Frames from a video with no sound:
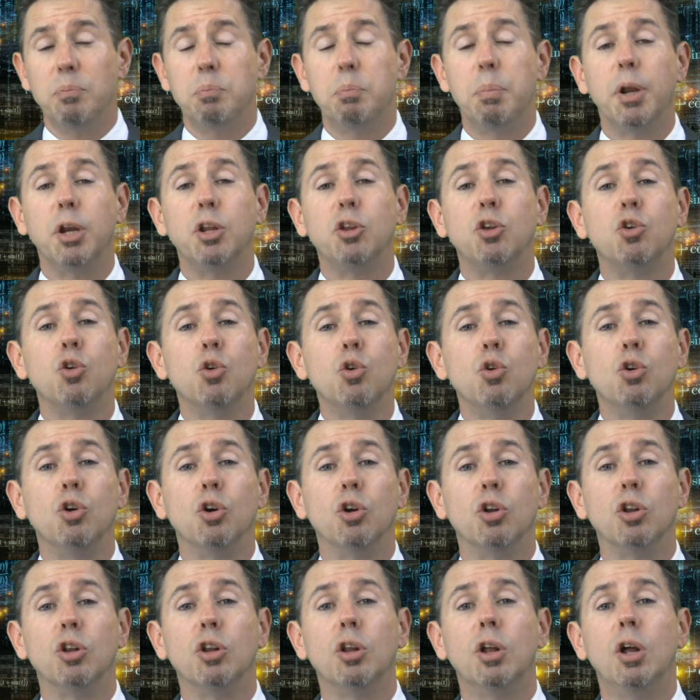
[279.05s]
But
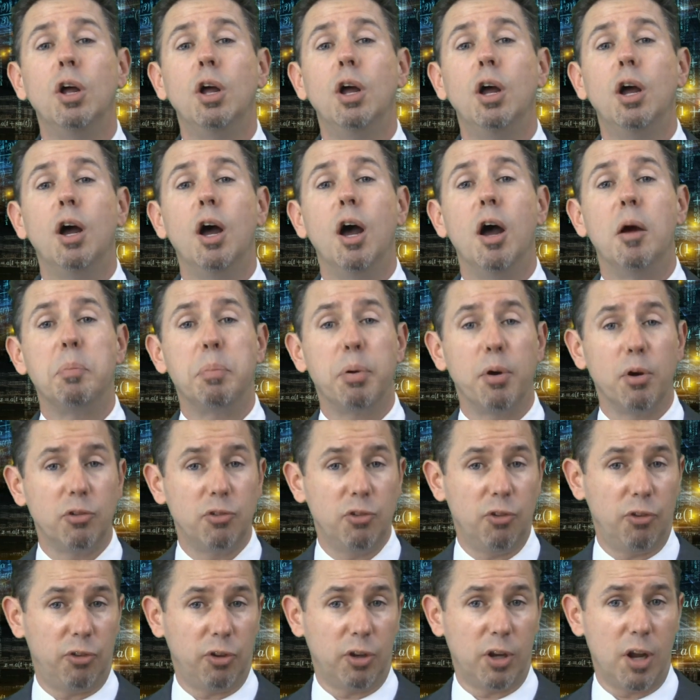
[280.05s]
Google uh,
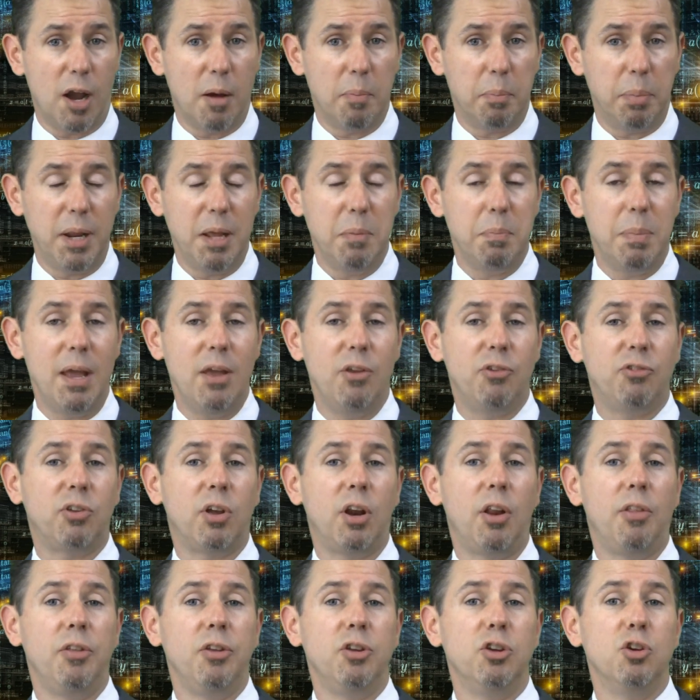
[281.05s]
purchased a company based
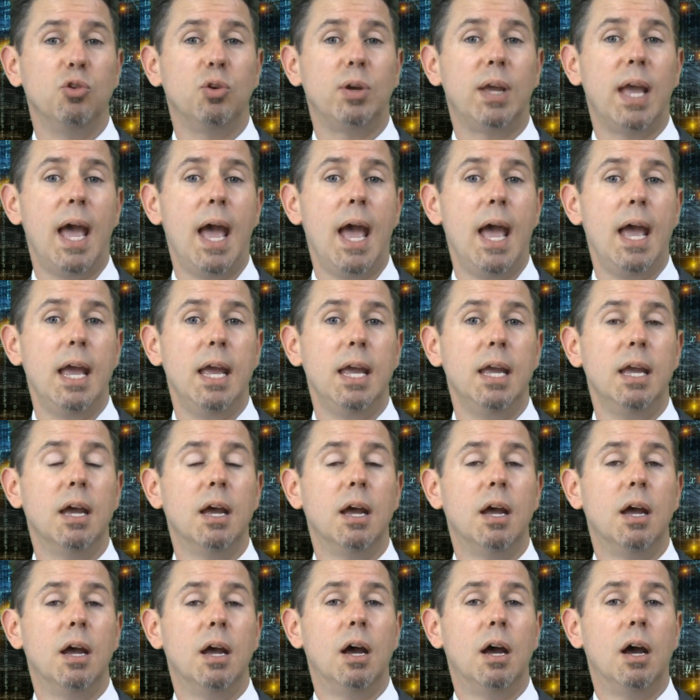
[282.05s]
out of the UK
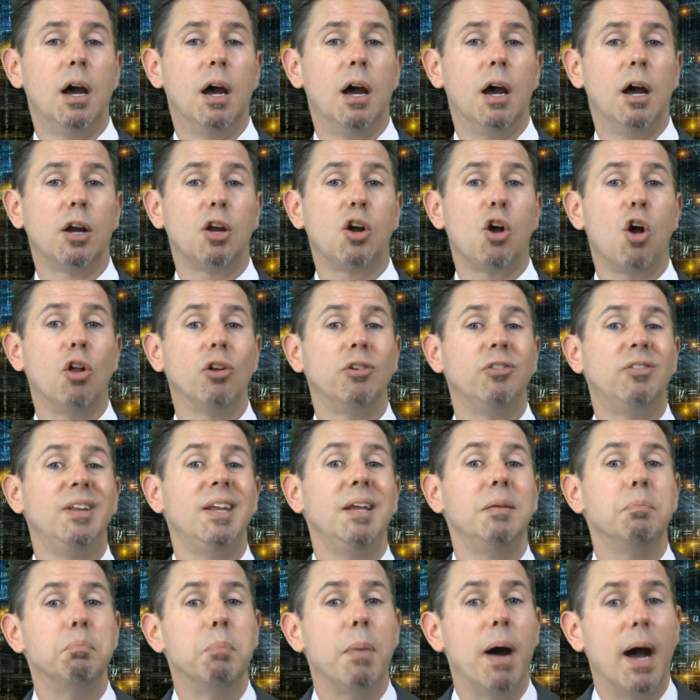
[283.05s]
uh, called
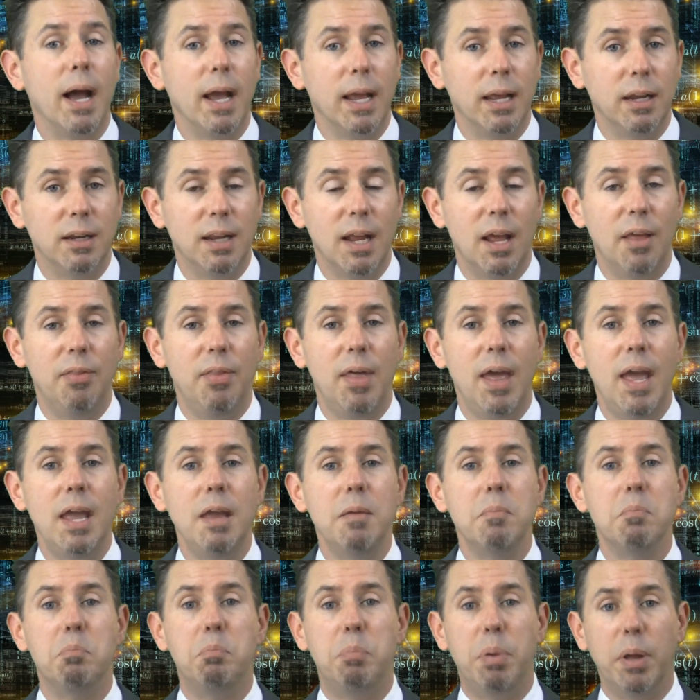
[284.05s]
DeepMind, and
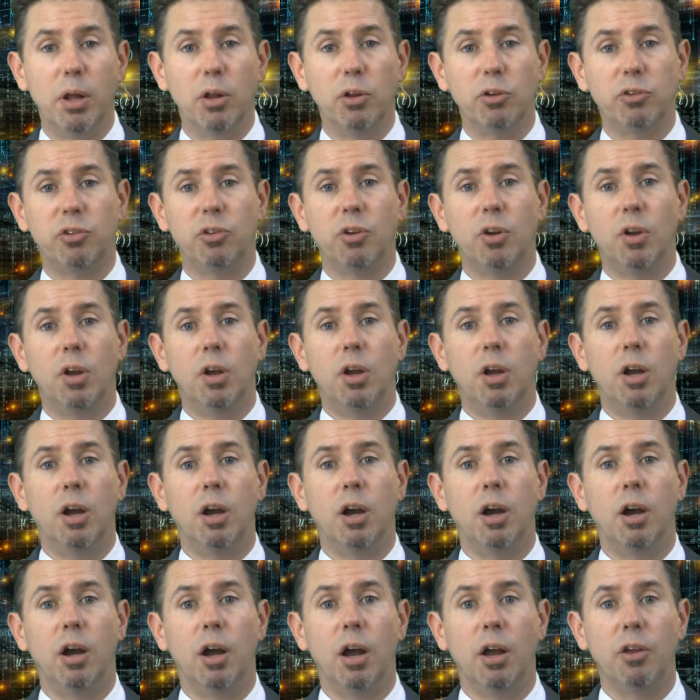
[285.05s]
they built
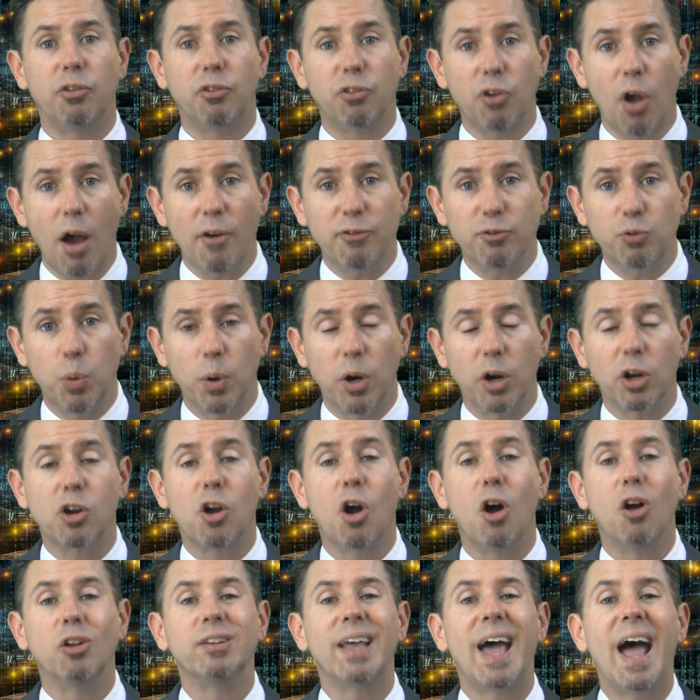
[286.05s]
uh, a software
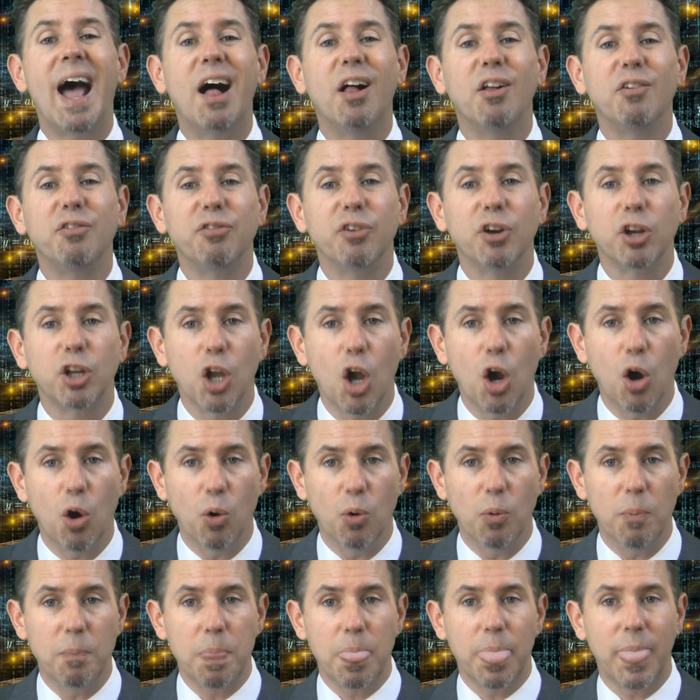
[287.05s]
called
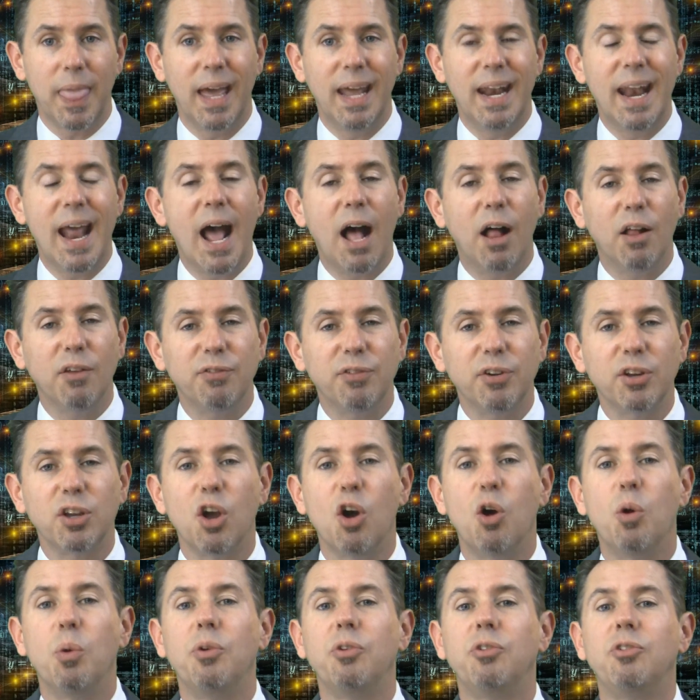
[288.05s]
AlphaGo. And
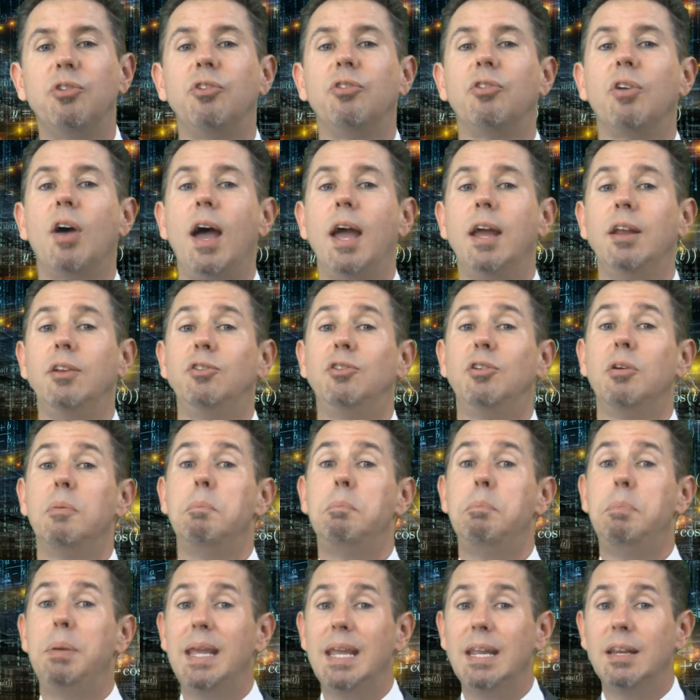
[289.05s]
AlphaGo is designed to
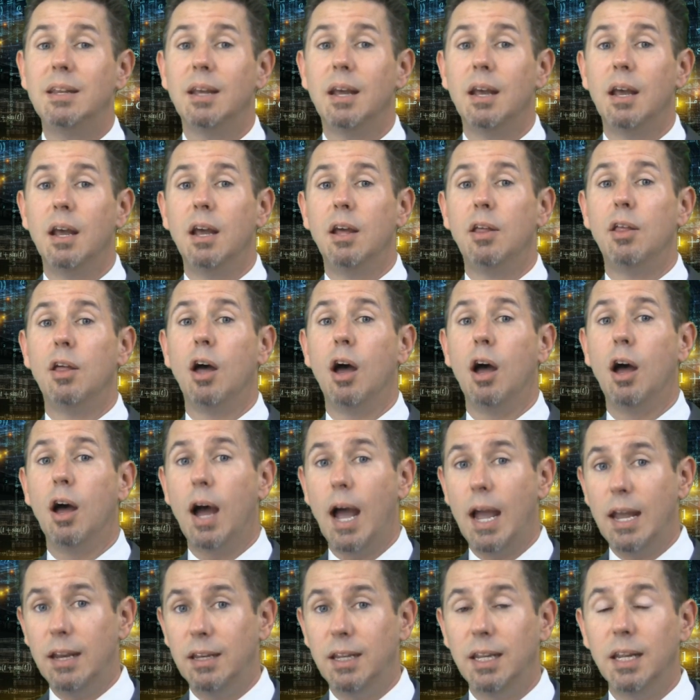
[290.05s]
beat uh,
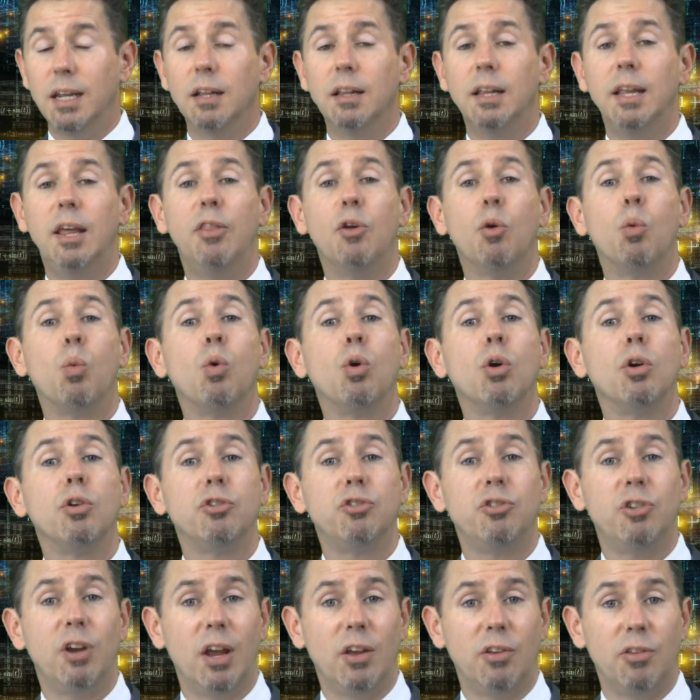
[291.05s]
ideally the
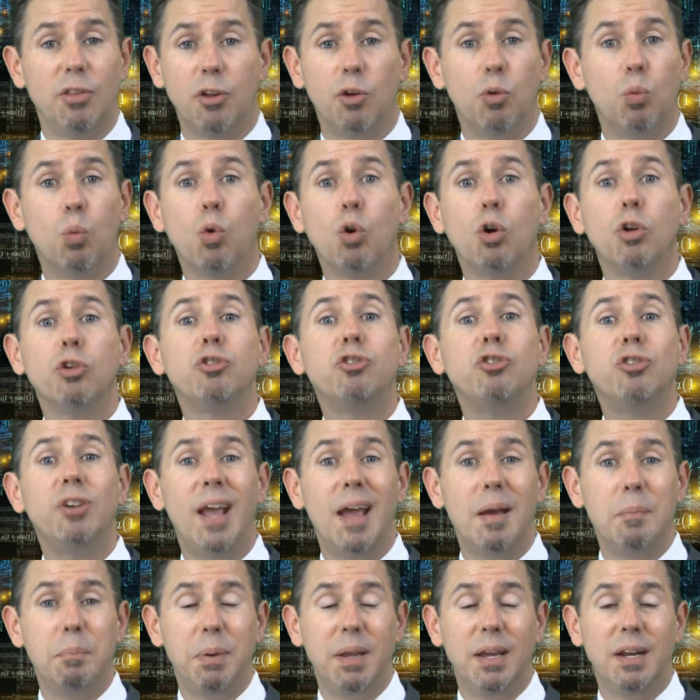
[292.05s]
world, the world
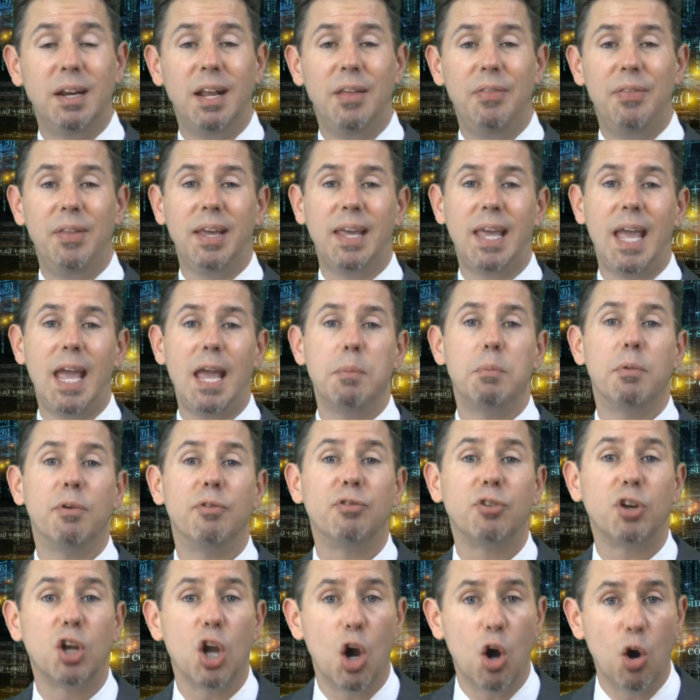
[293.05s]
champion in the game
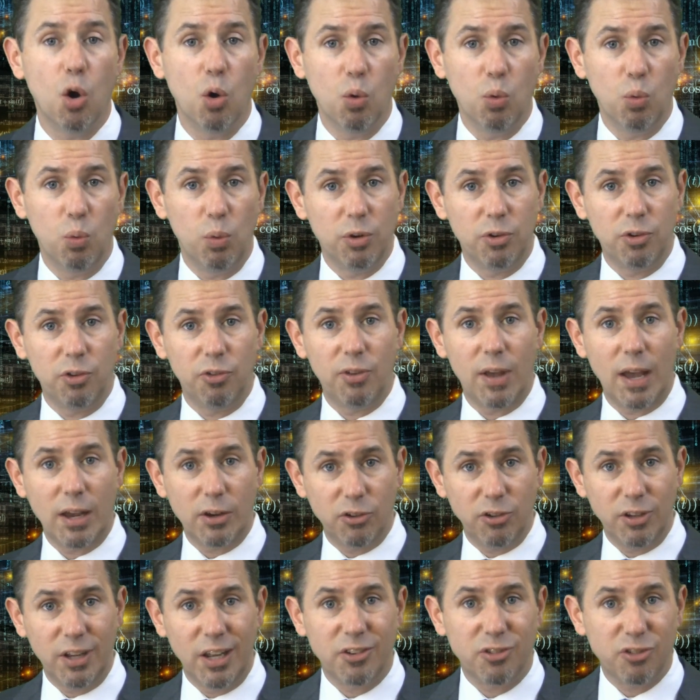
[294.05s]
of Go, which is
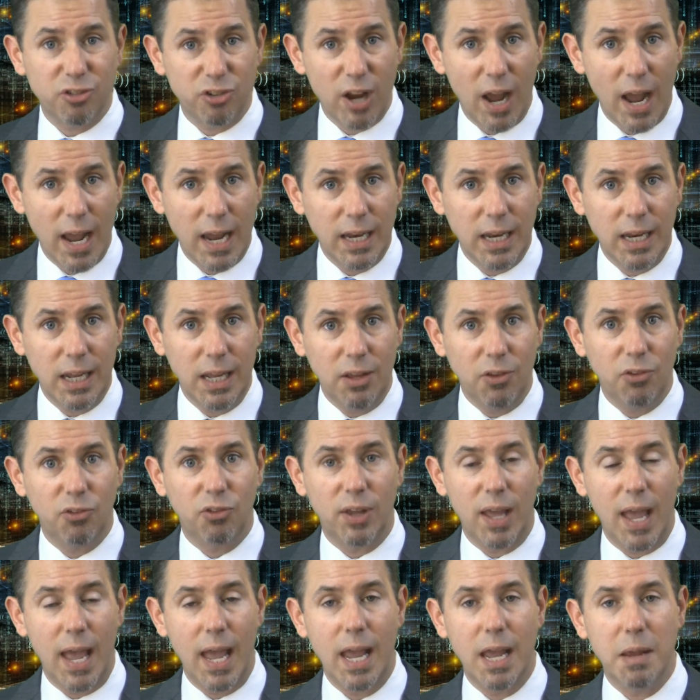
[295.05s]
actually a Chinese
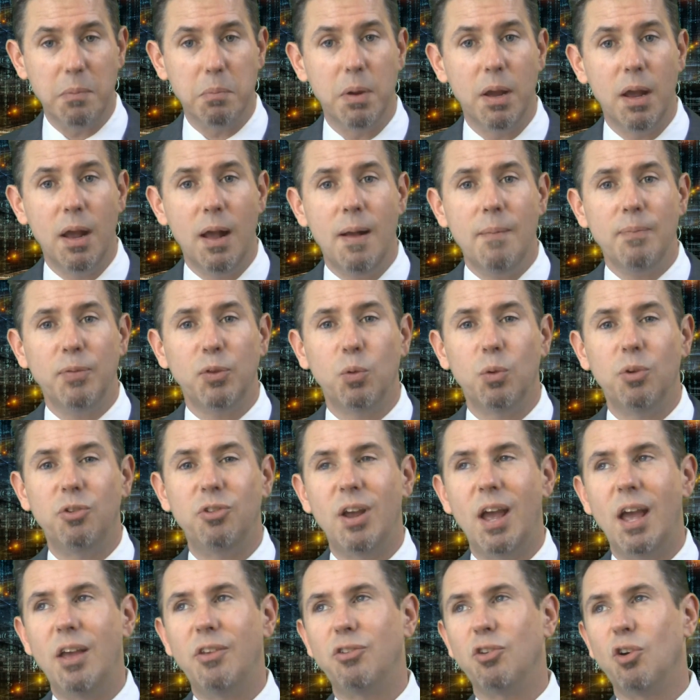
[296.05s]
game,
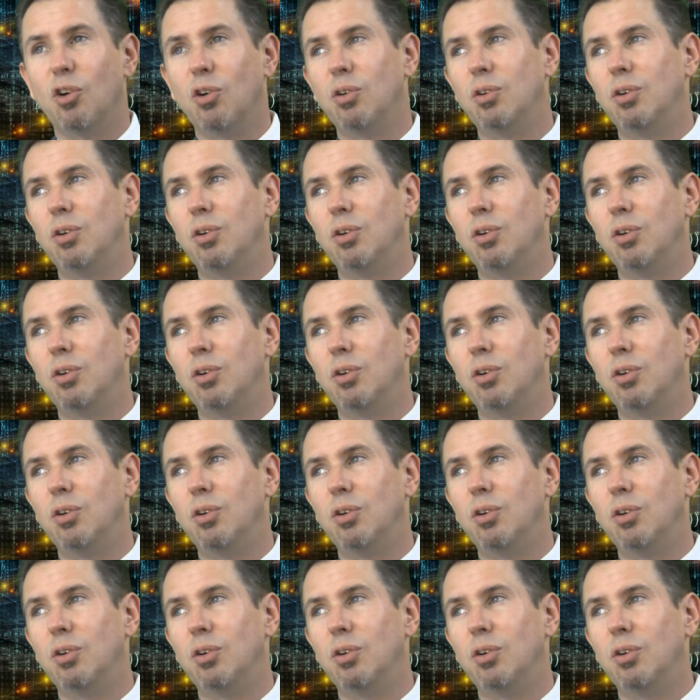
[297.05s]
which has